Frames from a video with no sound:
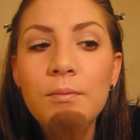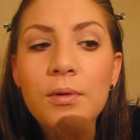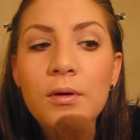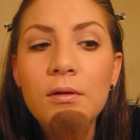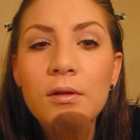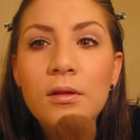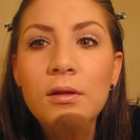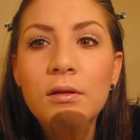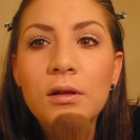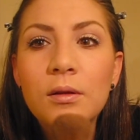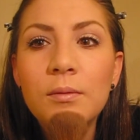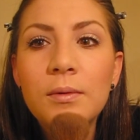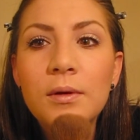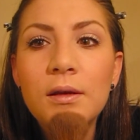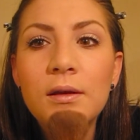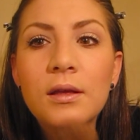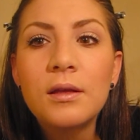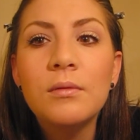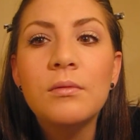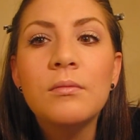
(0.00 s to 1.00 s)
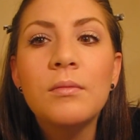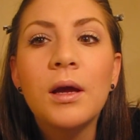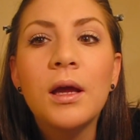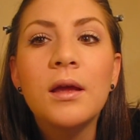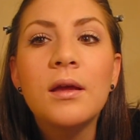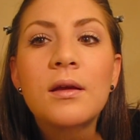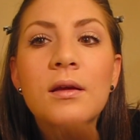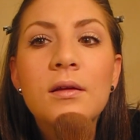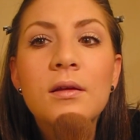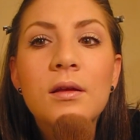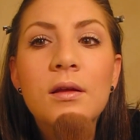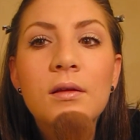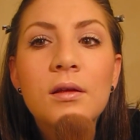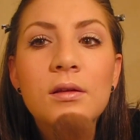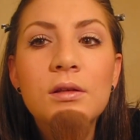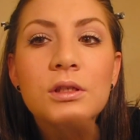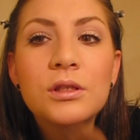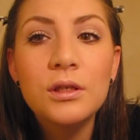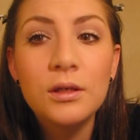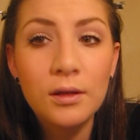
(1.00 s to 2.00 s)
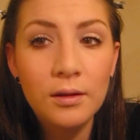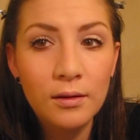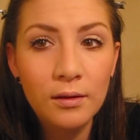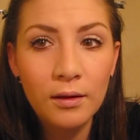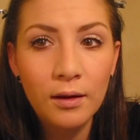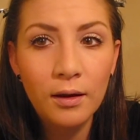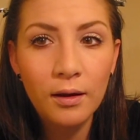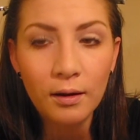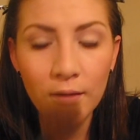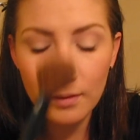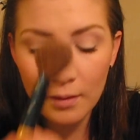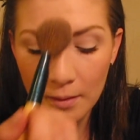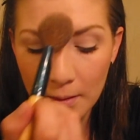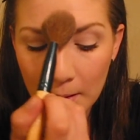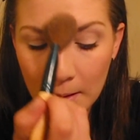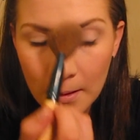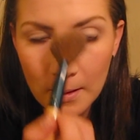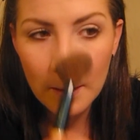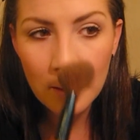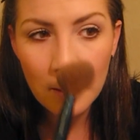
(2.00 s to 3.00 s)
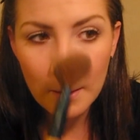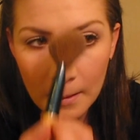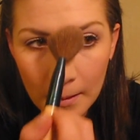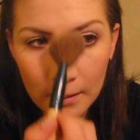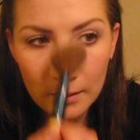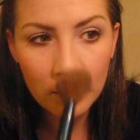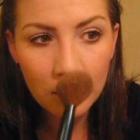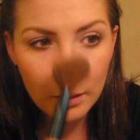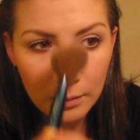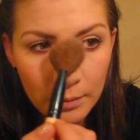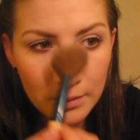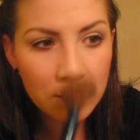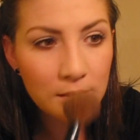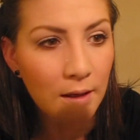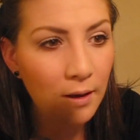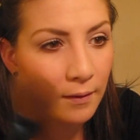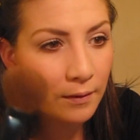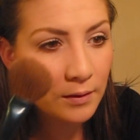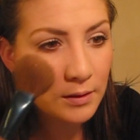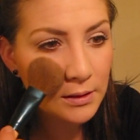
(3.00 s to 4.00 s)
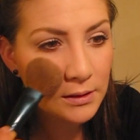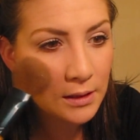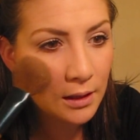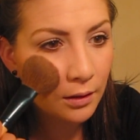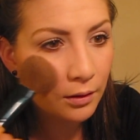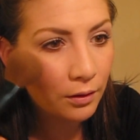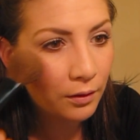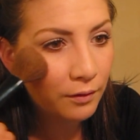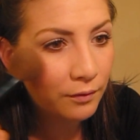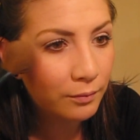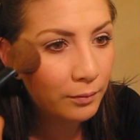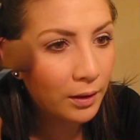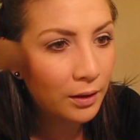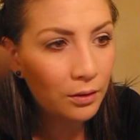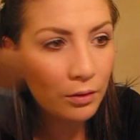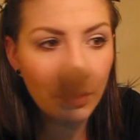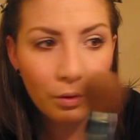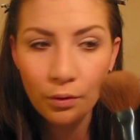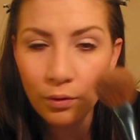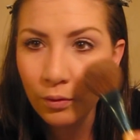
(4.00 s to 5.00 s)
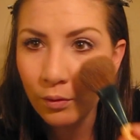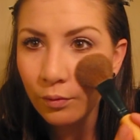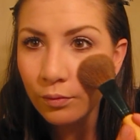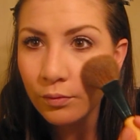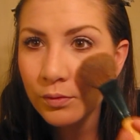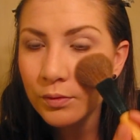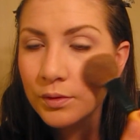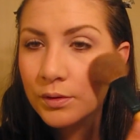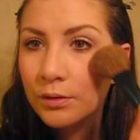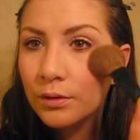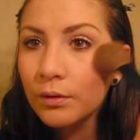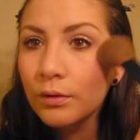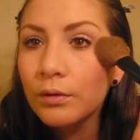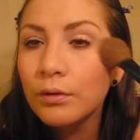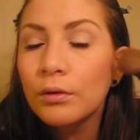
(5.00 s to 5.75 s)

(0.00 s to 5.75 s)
gonna put a little bit in my chin there, a little bit down the center of my nose.